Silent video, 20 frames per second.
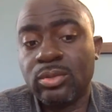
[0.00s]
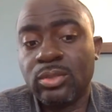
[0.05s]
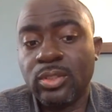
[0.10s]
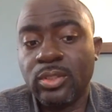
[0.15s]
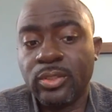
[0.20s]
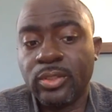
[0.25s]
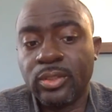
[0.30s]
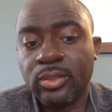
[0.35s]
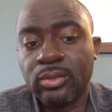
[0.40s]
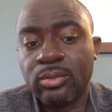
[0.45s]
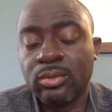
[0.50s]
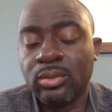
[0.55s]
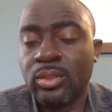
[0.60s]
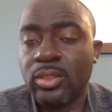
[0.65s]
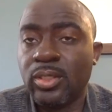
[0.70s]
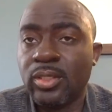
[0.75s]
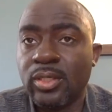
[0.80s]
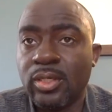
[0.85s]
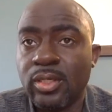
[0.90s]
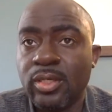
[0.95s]

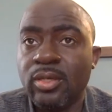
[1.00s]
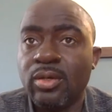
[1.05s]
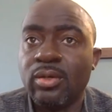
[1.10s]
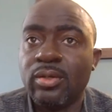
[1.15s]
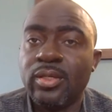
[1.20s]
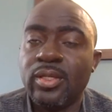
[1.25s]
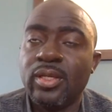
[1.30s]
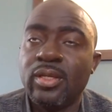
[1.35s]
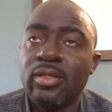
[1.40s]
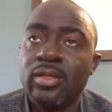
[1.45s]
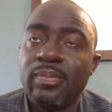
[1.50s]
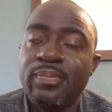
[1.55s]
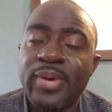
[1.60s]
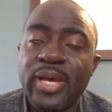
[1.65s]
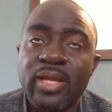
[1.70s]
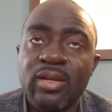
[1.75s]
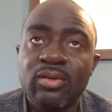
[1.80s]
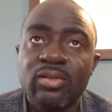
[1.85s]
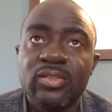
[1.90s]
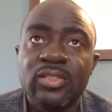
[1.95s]
The
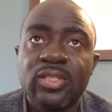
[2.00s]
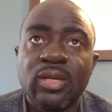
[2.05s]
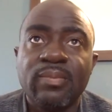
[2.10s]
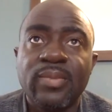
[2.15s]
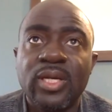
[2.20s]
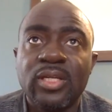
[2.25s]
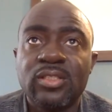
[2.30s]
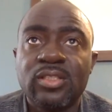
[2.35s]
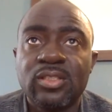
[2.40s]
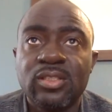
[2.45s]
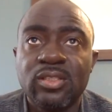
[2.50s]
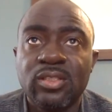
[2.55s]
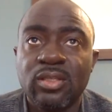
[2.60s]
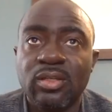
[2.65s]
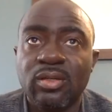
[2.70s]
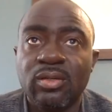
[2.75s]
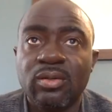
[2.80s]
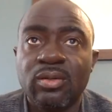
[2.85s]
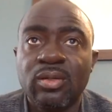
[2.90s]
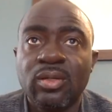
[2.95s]
panels are much.
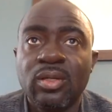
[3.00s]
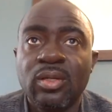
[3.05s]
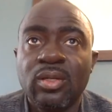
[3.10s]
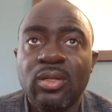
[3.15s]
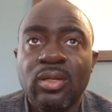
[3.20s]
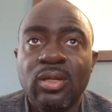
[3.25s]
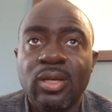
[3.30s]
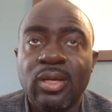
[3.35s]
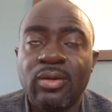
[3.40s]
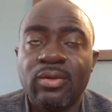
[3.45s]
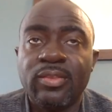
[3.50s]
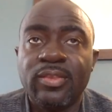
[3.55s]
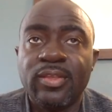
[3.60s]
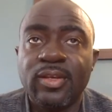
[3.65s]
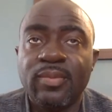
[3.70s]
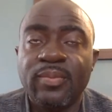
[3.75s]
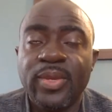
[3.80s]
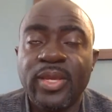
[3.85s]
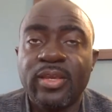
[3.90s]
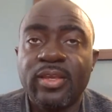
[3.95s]
I don't think
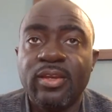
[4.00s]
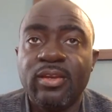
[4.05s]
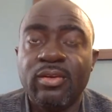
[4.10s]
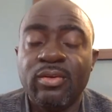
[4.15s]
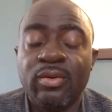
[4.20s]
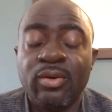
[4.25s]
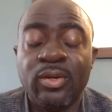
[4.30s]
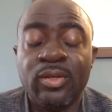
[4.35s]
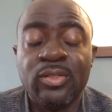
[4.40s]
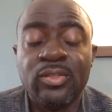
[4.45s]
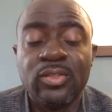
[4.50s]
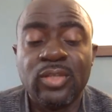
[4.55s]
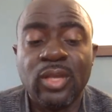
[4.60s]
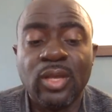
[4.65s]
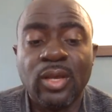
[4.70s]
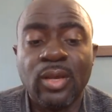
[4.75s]
they make any noise.